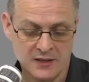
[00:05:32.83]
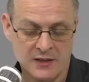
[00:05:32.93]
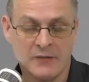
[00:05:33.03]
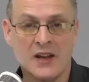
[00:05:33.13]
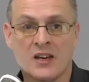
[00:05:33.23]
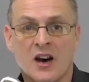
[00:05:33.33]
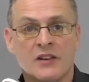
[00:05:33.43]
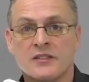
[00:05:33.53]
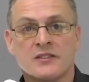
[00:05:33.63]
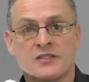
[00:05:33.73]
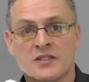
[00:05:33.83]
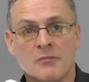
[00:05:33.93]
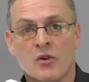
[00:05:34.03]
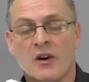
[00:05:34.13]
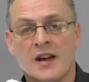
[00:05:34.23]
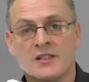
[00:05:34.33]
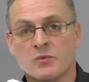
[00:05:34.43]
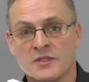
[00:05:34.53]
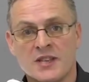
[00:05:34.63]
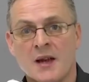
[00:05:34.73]
if I can't summarize
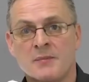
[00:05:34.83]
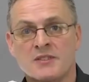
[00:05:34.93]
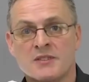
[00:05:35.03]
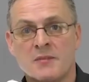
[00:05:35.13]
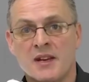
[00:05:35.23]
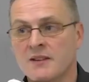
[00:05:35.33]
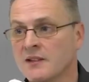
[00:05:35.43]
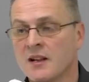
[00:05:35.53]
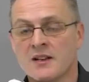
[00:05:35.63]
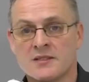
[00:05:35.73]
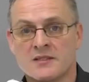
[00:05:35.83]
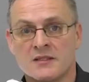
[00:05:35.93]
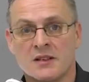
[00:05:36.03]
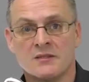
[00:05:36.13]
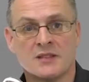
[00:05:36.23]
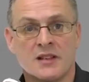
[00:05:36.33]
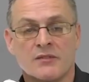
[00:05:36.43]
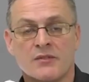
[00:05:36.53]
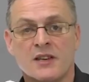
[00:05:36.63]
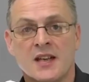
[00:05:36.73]
what's happened to me in the last, you know, say
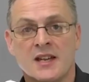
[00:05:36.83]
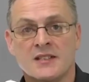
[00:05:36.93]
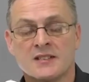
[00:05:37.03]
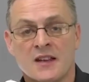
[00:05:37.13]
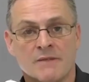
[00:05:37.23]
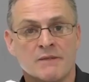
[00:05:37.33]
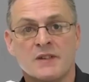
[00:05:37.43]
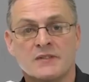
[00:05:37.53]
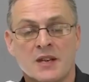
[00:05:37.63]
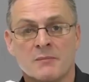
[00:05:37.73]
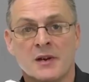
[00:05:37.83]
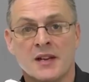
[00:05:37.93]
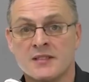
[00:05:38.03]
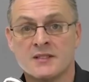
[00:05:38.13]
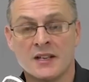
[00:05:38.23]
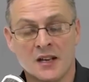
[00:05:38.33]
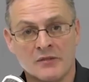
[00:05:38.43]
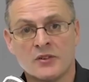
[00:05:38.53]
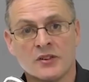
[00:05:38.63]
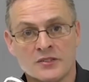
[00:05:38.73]
3 days in 15 minutes, then
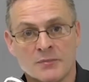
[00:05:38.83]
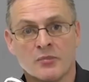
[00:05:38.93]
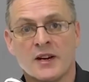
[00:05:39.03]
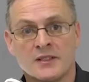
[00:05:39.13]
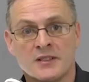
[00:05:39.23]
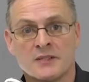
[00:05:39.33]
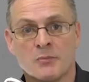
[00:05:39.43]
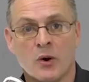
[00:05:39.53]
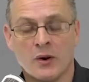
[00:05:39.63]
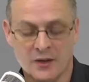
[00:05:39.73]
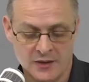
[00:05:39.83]
I've got to practice more.